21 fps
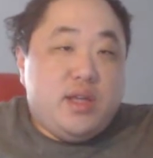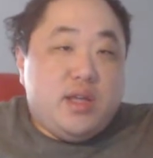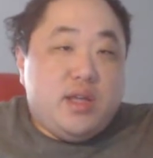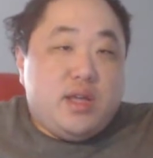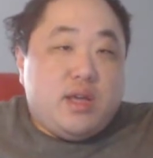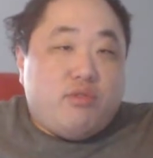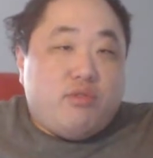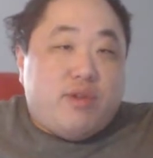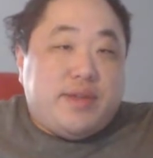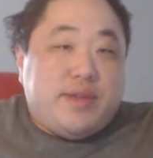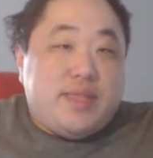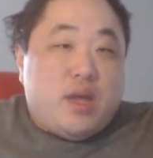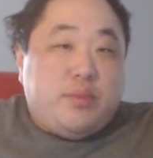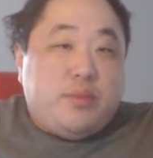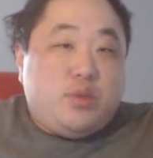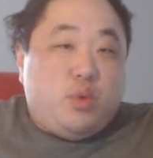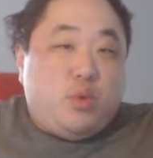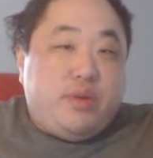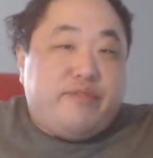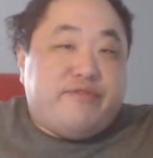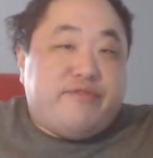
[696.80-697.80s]
Right now I'm
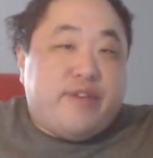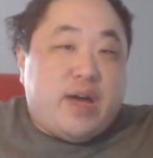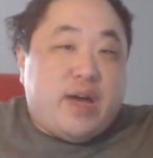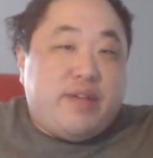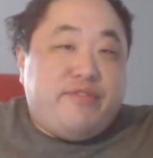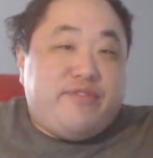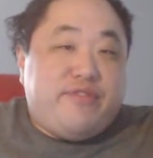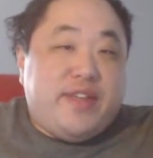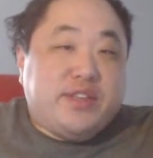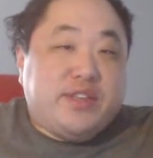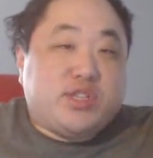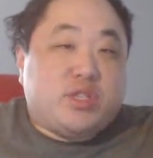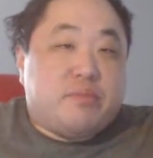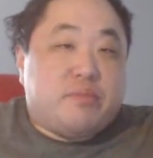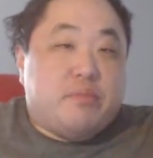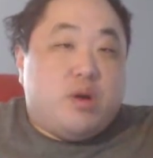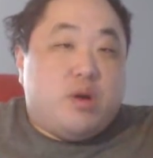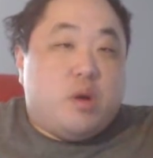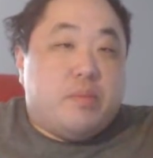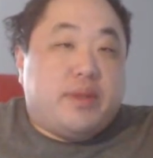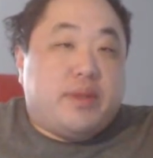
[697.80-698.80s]
doing five things at the
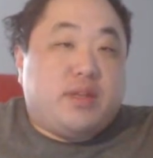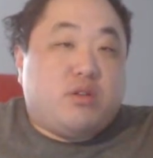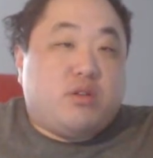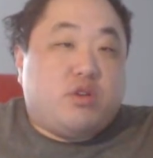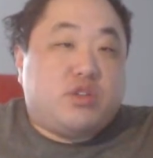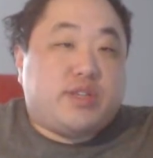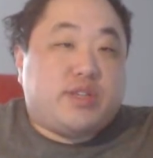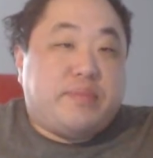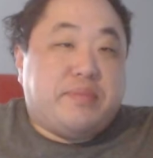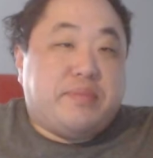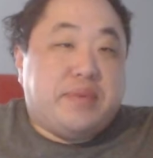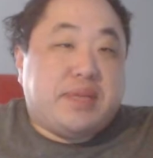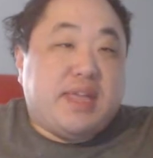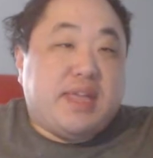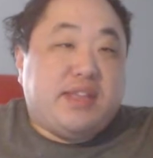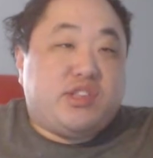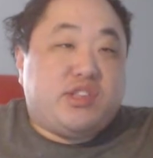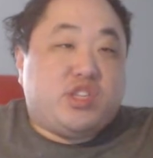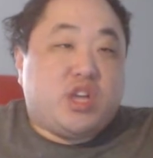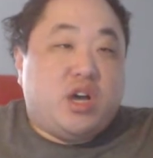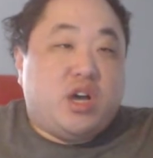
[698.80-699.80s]
moment because I've been
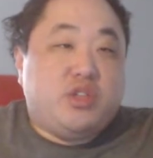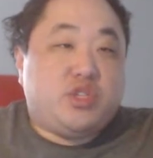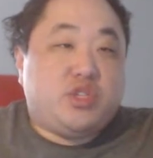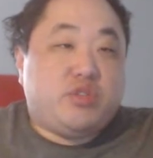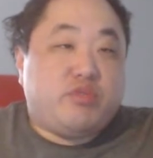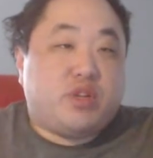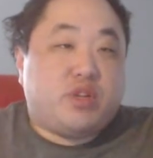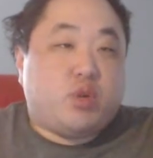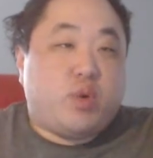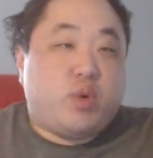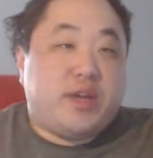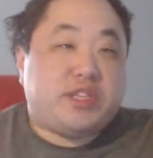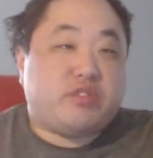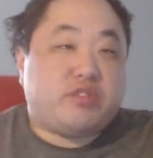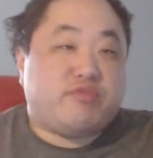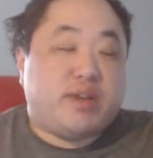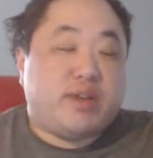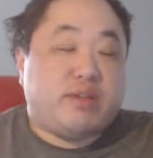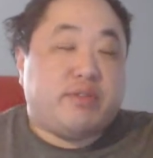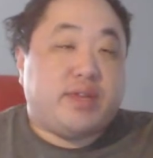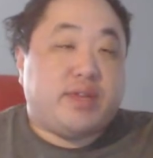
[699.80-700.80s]
getting tons of requests
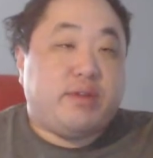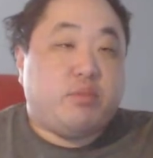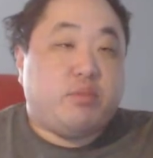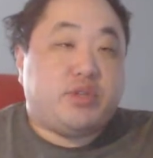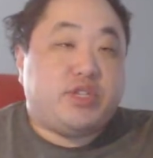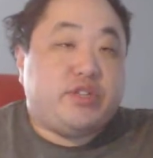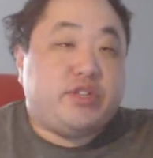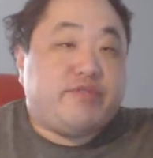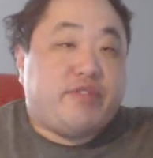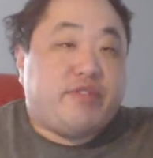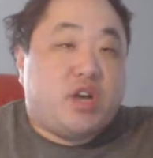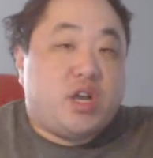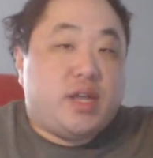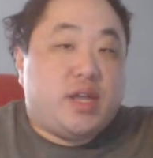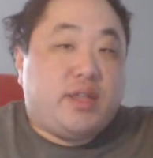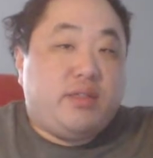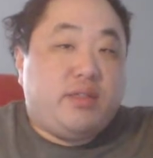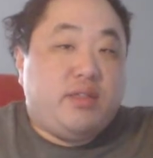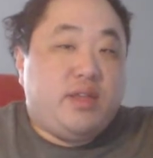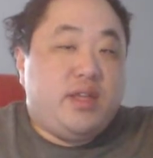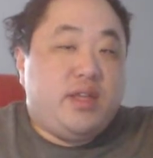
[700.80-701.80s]
lately, which is
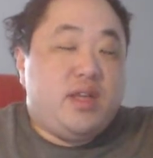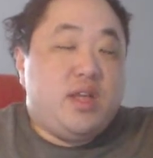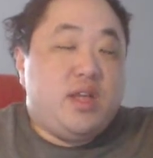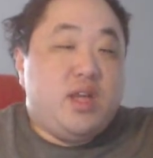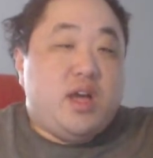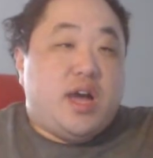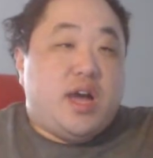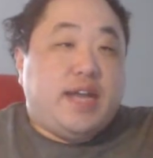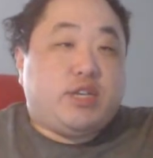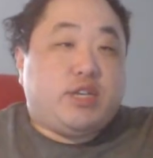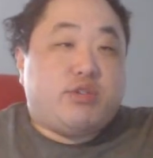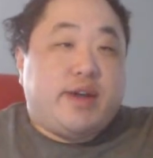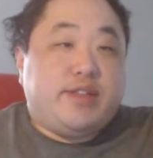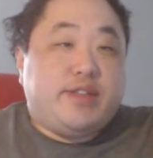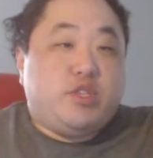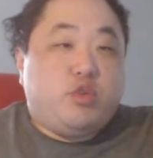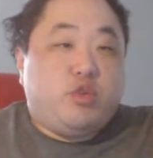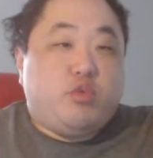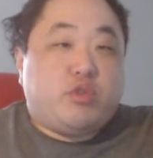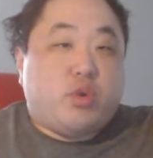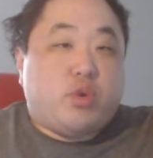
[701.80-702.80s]
fine. I try to
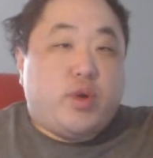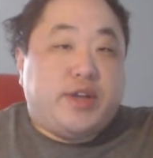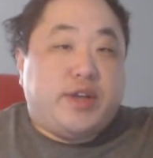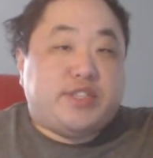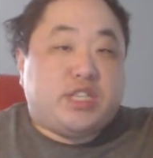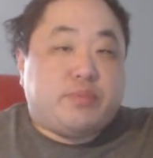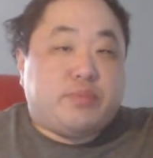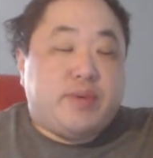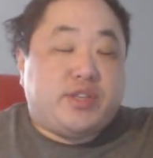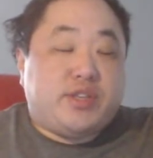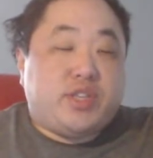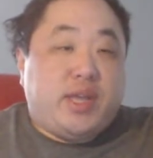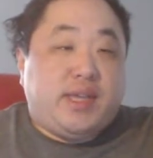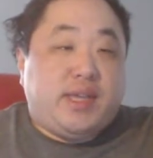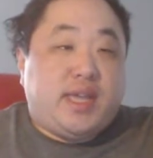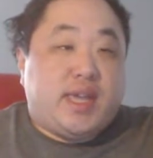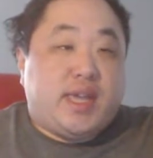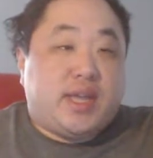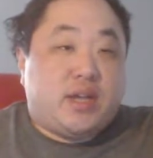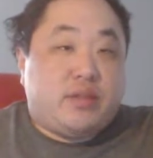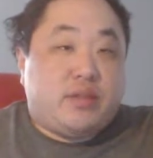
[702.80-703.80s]
do requests as best I
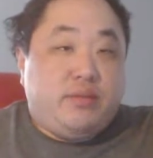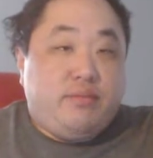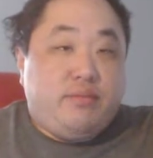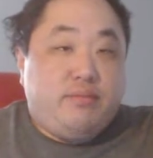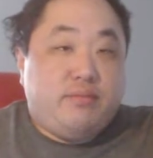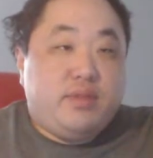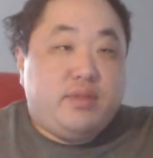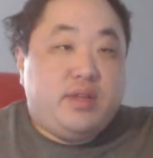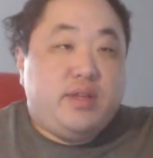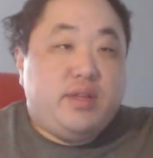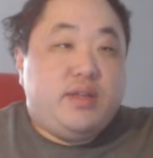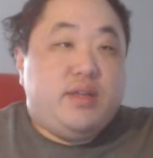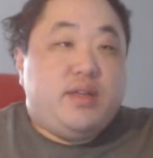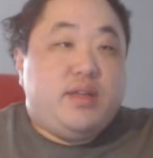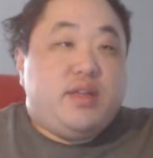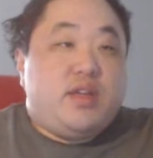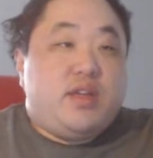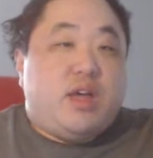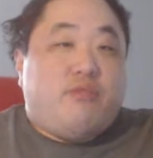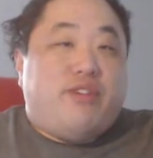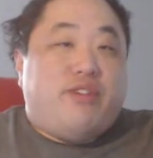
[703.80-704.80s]
can,
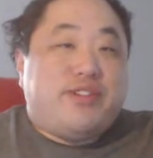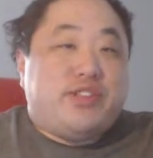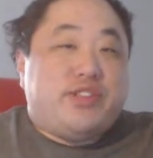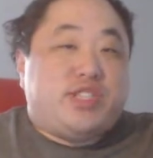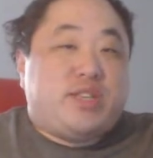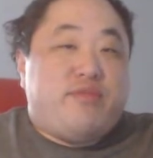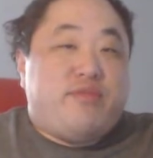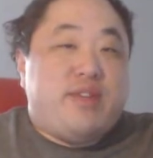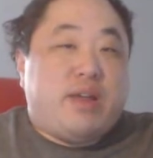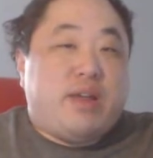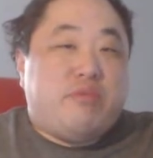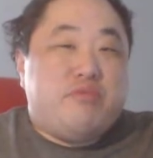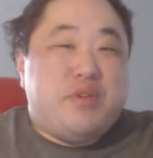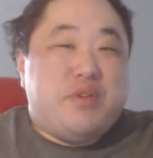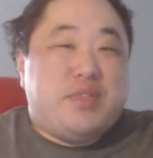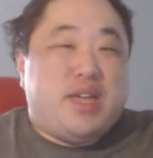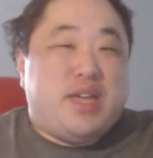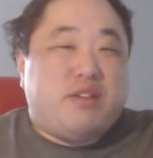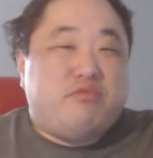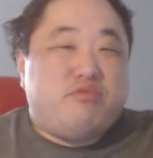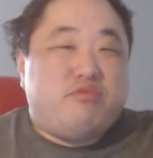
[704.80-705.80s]
unless it's something I'm really
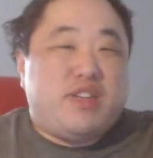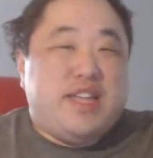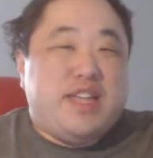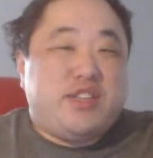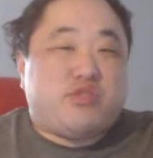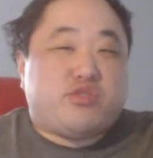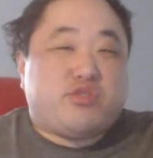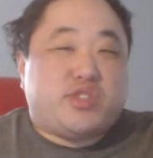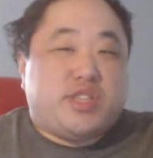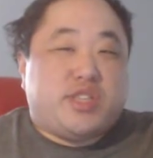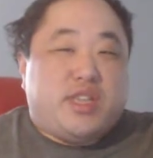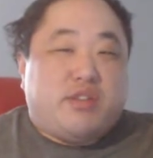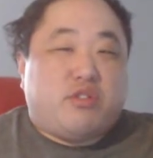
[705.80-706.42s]
not interested in.